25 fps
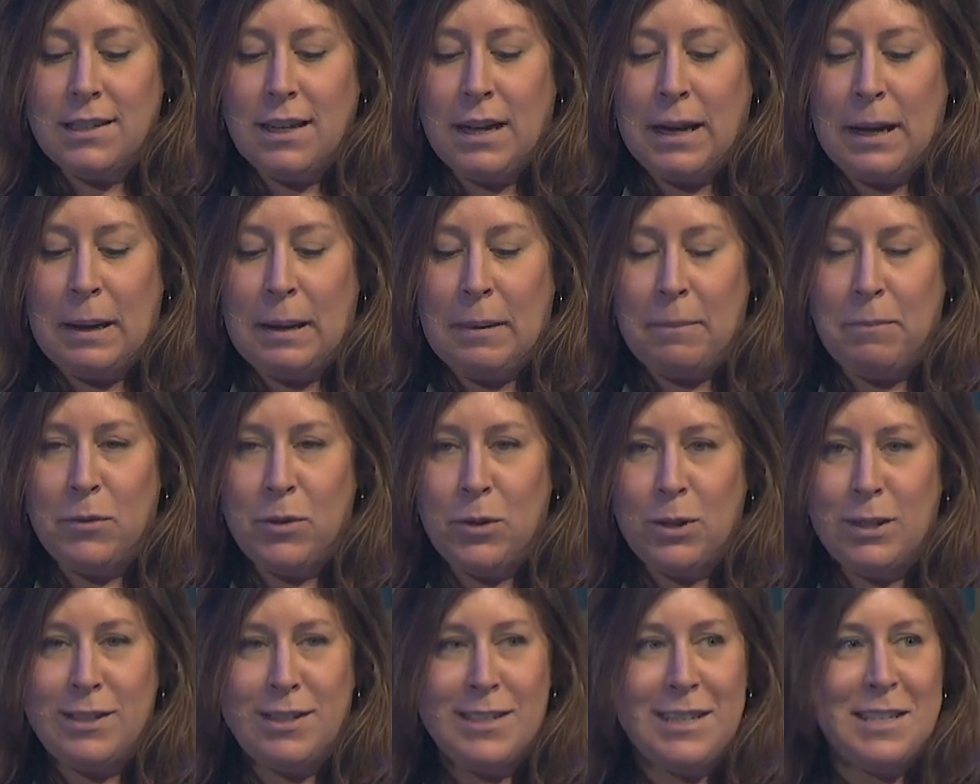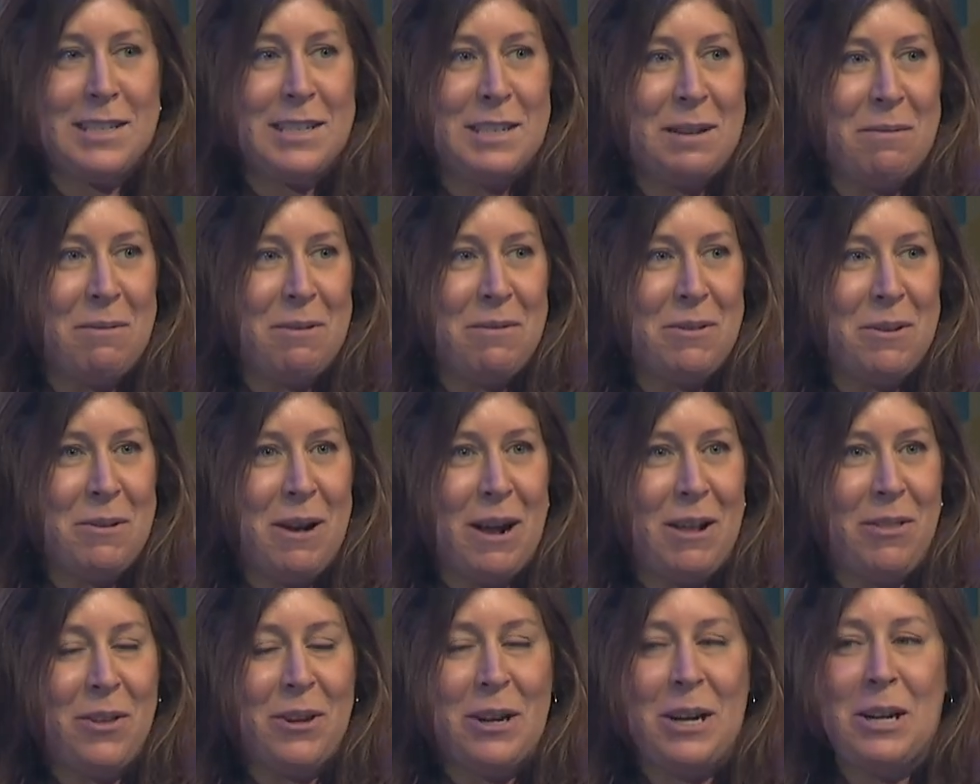So I see some of you
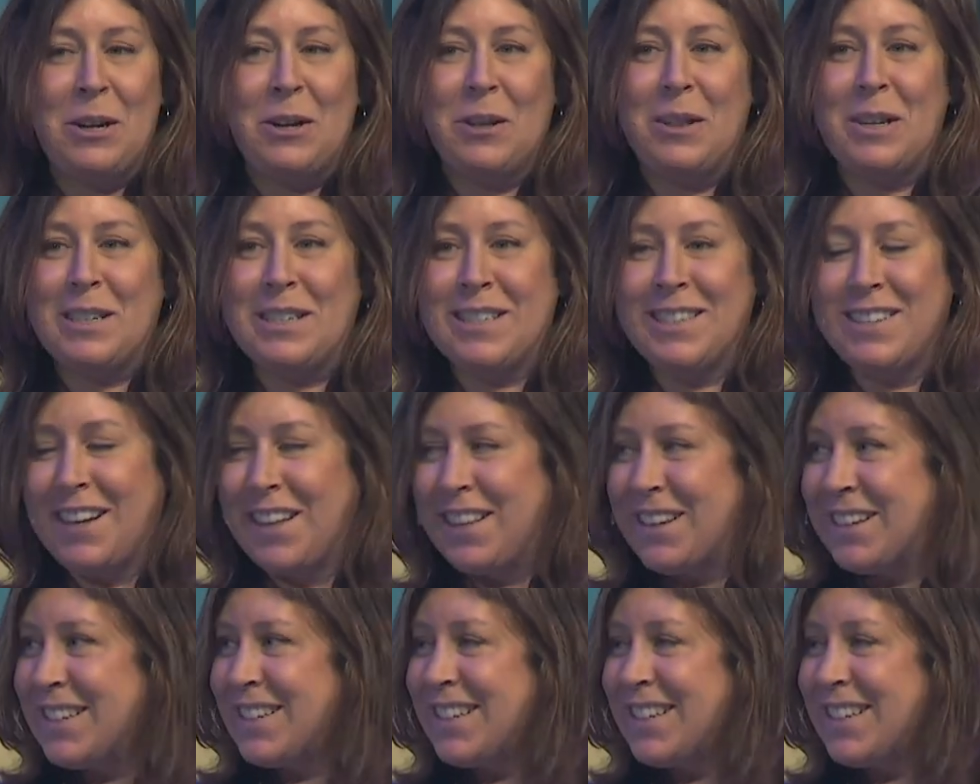out there. I know there's another